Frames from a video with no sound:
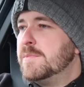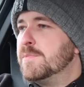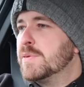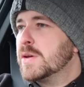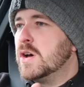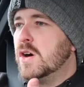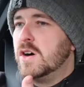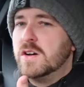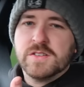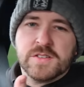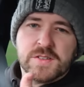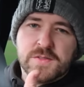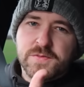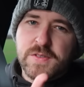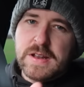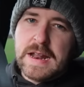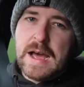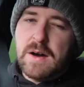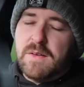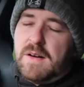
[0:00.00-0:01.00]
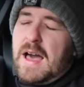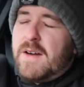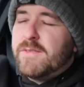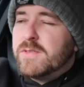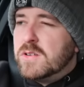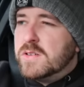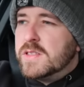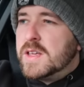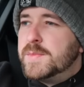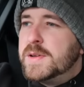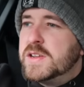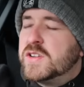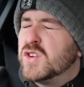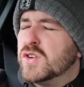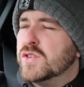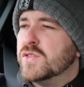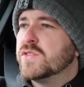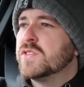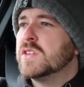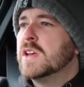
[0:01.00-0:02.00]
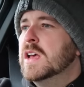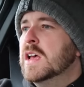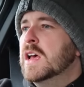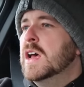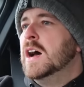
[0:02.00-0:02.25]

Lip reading: because for now, I haven't got them issues.